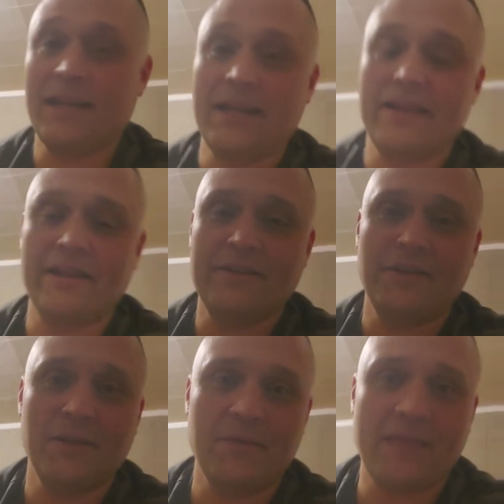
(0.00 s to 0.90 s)
And then
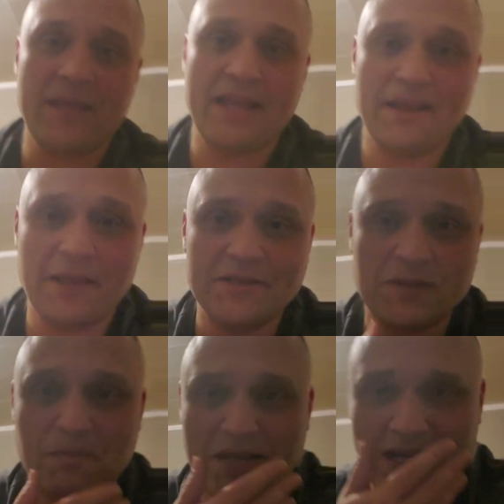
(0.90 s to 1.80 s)
that ends
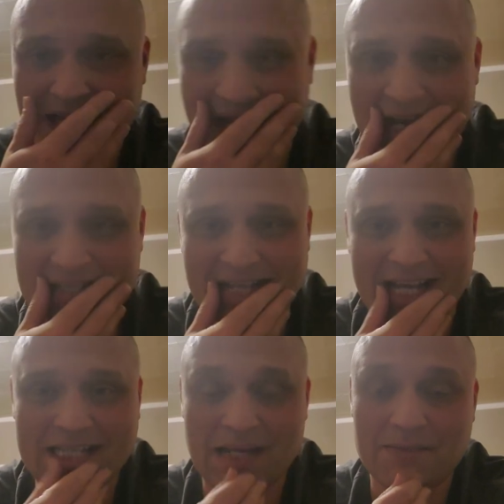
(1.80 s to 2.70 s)
up being the case
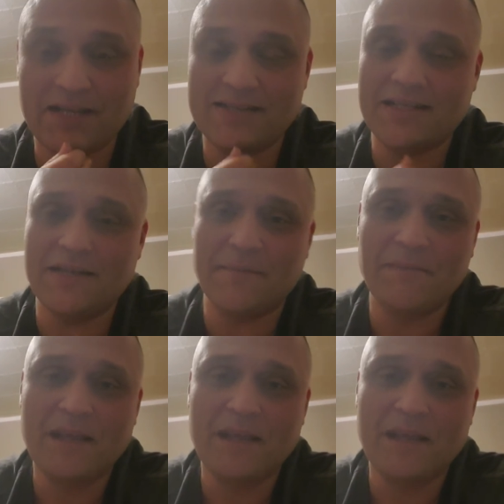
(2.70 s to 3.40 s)
9 times out of 10.